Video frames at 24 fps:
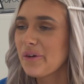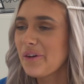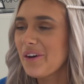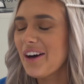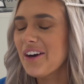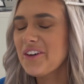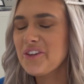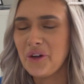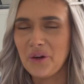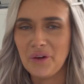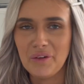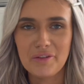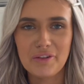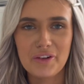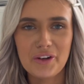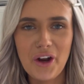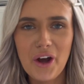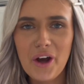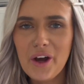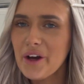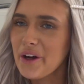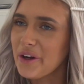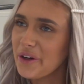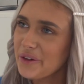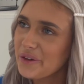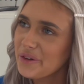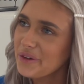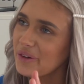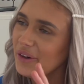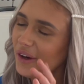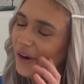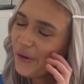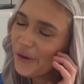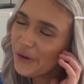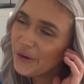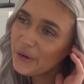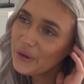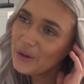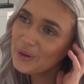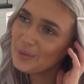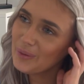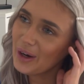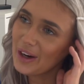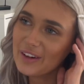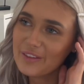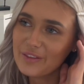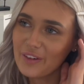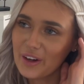I don't know what
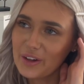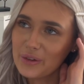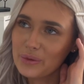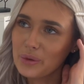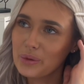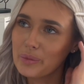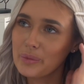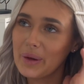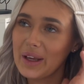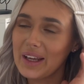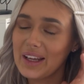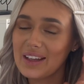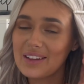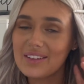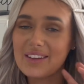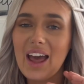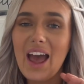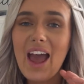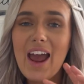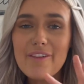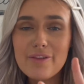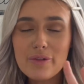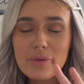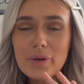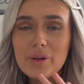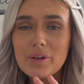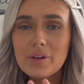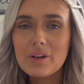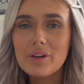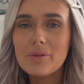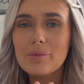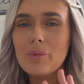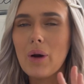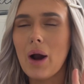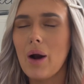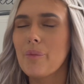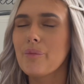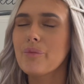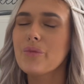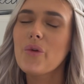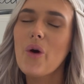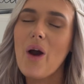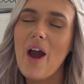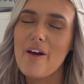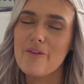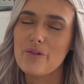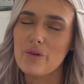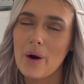my advice would be, is that
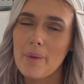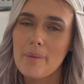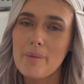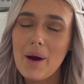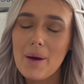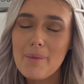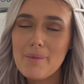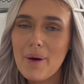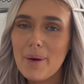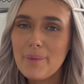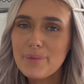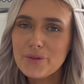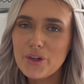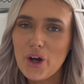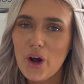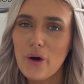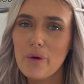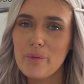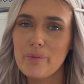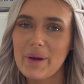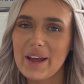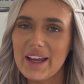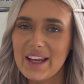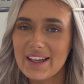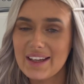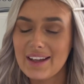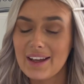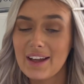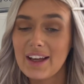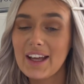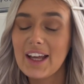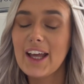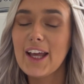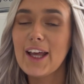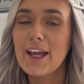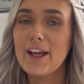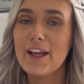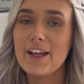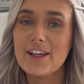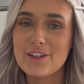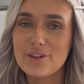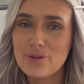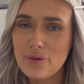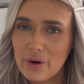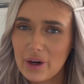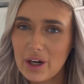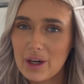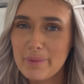my mum told me it's
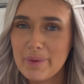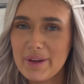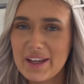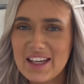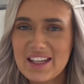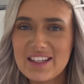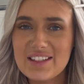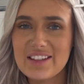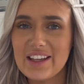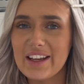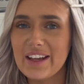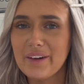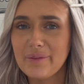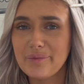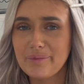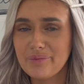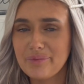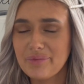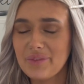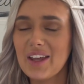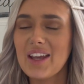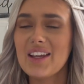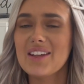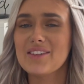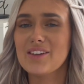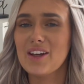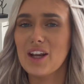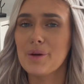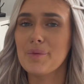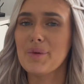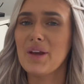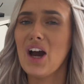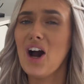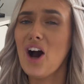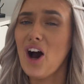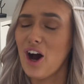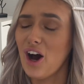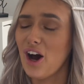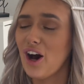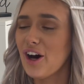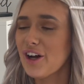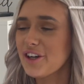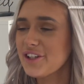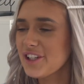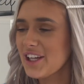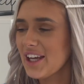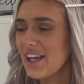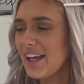not going to be easy, it's going to be
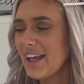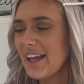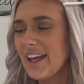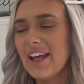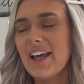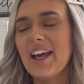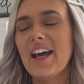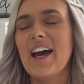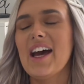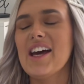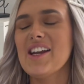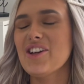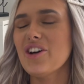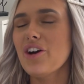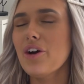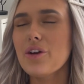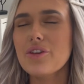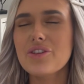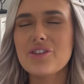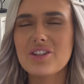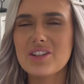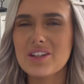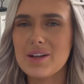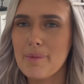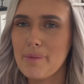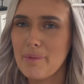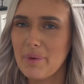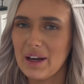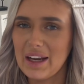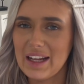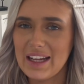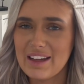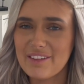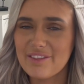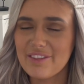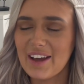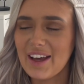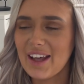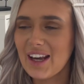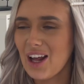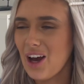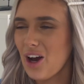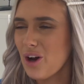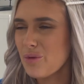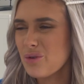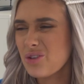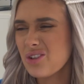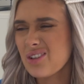hard. And I just didn't believe it. Like,
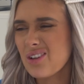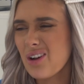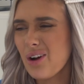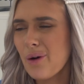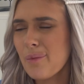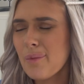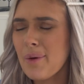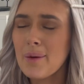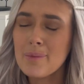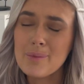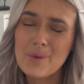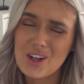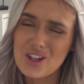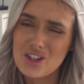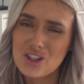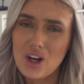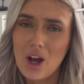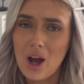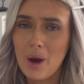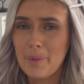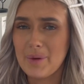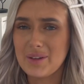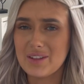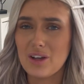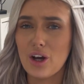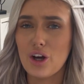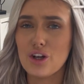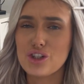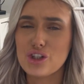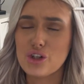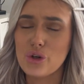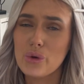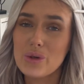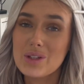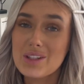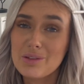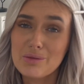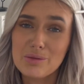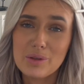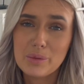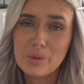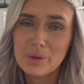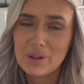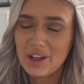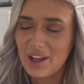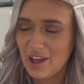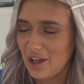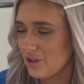I was just like, oh, mum, like, shut up. It's our choice if we
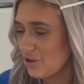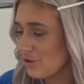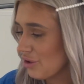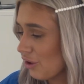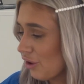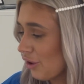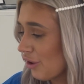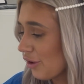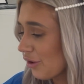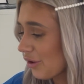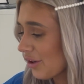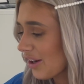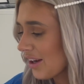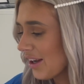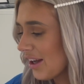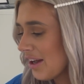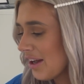want to get a dog.